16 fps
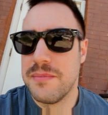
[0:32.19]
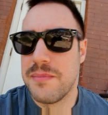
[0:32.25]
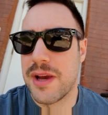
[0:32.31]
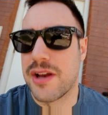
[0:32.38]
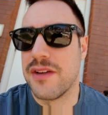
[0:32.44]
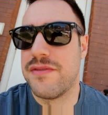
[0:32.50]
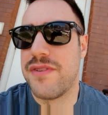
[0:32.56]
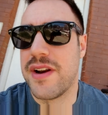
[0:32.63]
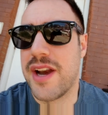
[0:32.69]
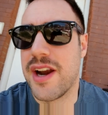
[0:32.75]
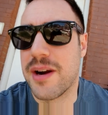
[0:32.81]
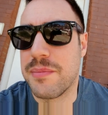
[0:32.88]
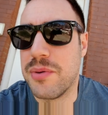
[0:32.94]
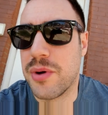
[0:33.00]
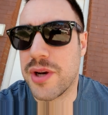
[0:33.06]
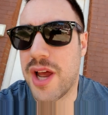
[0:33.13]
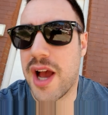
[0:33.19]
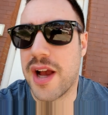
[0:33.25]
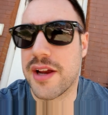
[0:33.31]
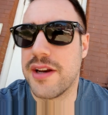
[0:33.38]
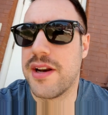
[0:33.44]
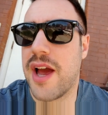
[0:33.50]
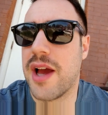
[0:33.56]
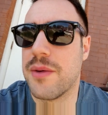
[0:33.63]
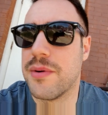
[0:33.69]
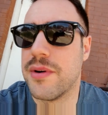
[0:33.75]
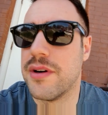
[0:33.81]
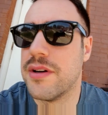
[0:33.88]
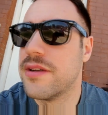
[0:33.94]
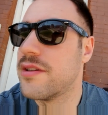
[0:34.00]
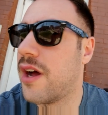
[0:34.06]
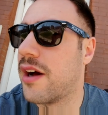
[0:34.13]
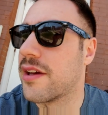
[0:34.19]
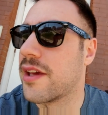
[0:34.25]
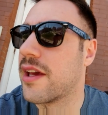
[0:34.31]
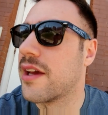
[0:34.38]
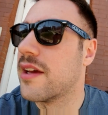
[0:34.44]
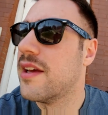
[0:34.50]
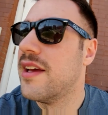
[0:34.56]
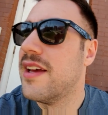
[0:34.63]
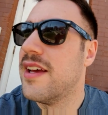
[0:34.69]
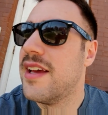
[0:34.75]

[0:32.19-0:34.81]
a good friend Eric Bugenhagen and I were talking,